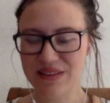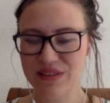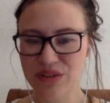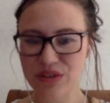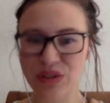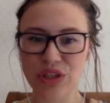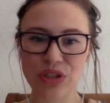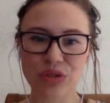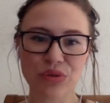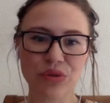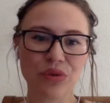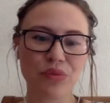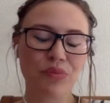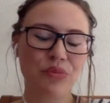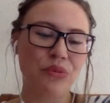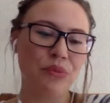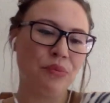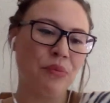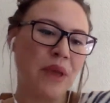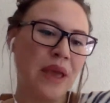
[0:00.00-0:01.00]
So this
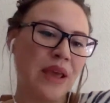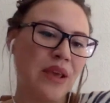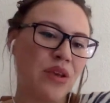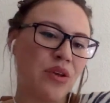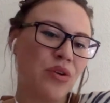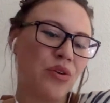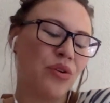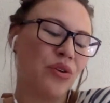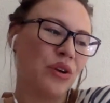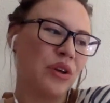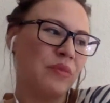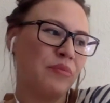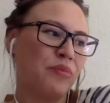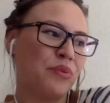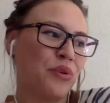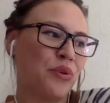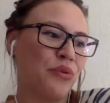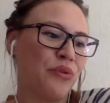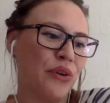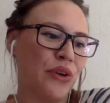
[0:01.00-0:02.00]
will make you
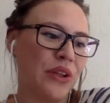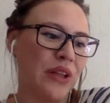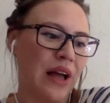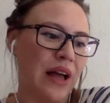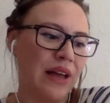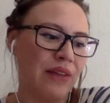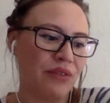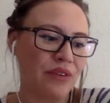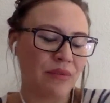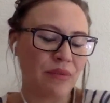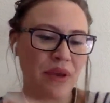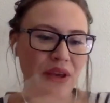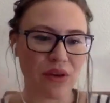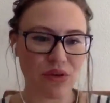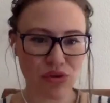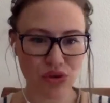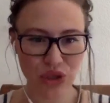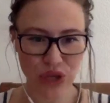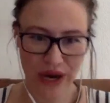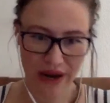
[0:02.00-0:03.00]
improve your life and make
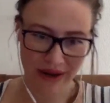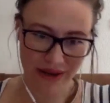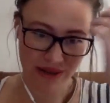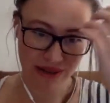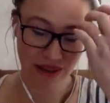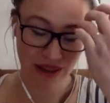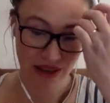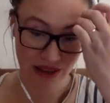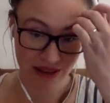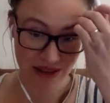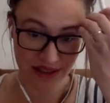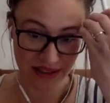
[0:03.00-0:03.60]
you shine like the